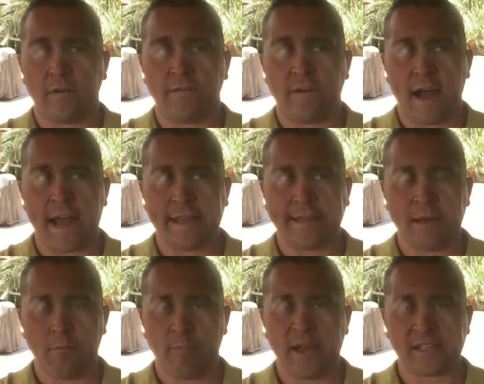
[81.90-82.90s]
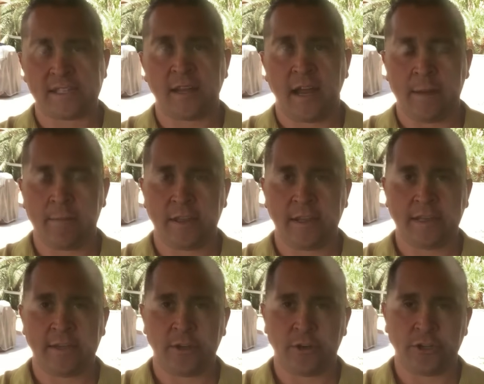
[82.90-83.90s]
find the best time of the
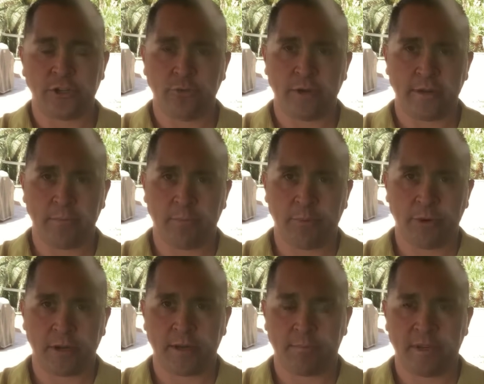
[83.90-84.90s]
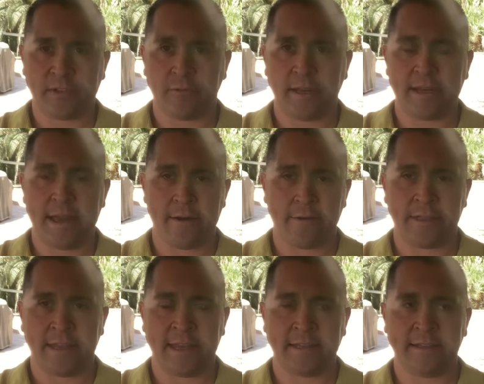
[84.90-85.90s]
year you can book between now
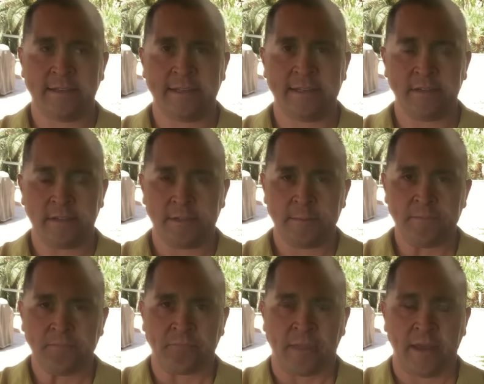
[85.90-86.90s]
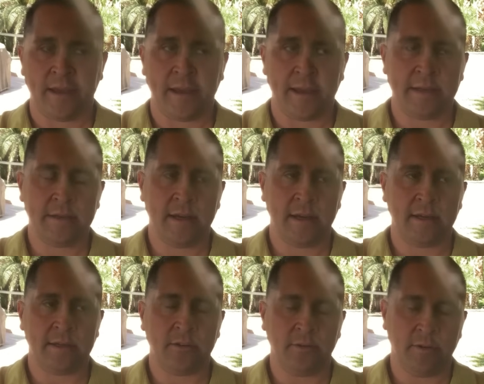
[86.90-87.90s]
and the end of the year. And
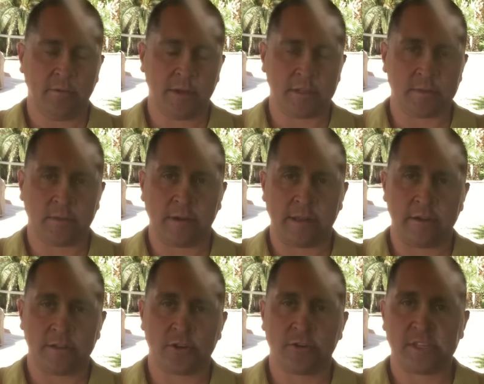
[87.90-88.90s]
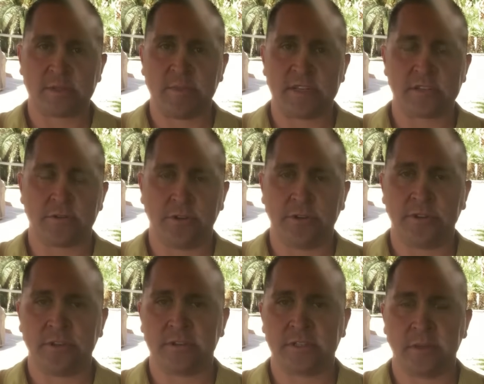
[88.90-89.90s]
you know, whether it's Christmas or New
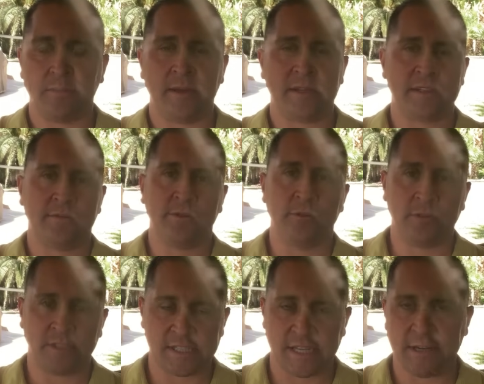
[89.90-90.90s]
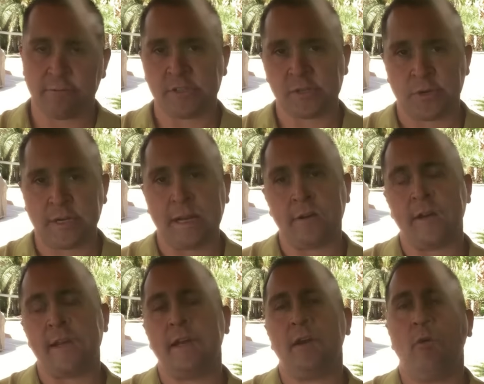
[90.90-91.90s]
Year's, it depends if you own a ski resort
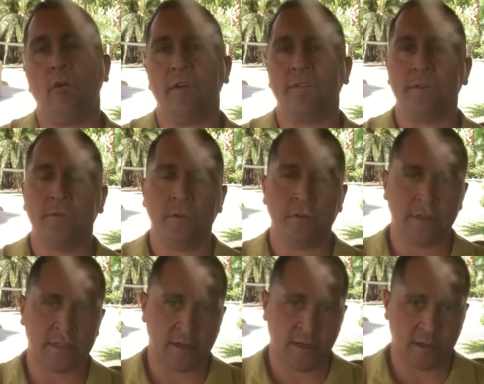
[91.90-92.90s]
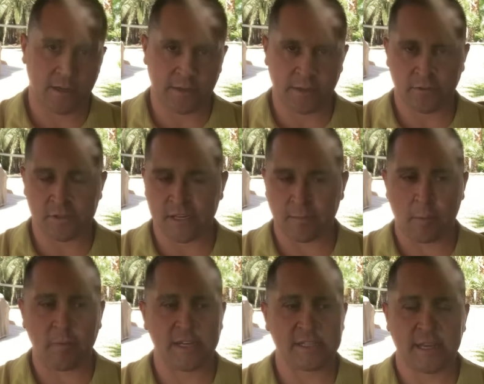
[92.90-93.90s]
area or if you own a you know, summer
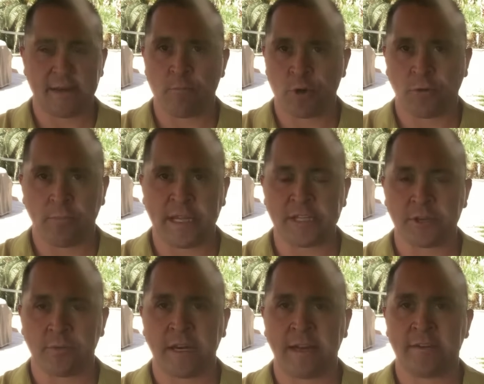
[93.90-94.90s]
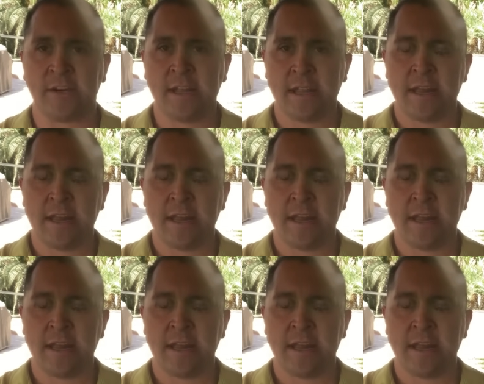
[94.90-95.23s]
place like Myrtle Beach or whatever.